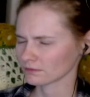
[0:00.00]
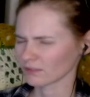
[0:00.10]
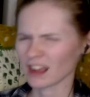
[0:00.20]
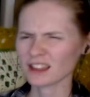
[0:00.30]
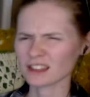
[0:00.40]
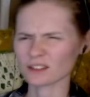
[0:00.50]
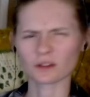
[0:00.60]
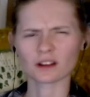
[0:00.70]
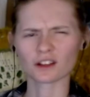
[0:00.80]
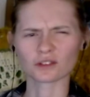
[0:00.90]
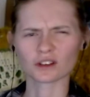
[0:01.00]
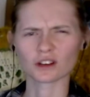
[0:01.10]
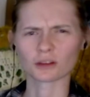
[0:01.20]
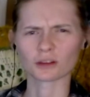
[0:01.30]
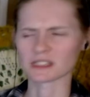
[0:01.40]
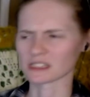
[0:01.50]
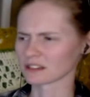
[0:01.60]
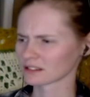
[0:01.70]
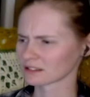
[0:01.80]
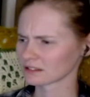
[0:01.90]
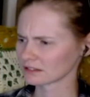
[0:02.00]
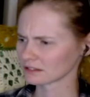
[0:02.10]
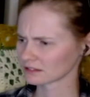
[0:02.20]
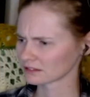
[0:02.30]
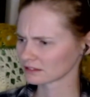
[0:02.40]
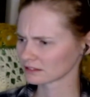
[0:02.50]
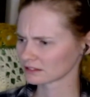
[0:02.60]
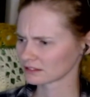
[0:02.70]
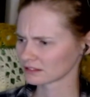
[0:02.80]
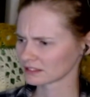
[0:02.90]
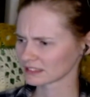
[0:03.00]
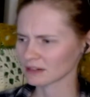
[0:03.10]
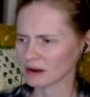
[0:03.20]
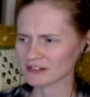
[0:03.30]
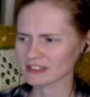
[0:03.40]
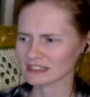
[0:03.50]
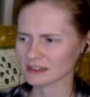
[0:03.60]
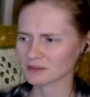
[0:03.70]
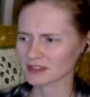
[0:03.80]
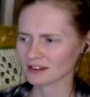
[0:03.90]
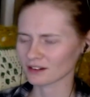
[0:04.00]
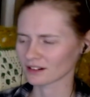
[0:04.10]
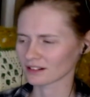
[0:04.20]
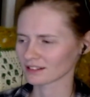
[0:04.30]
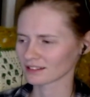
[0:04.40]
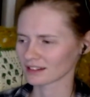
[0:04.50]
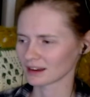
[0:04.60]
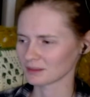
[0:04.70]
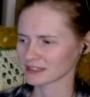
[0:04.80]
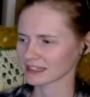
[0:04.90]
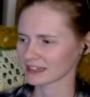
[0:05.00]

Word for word: Oh, it's a real country in Europe, is it? Is it a reference to something or I'm missing?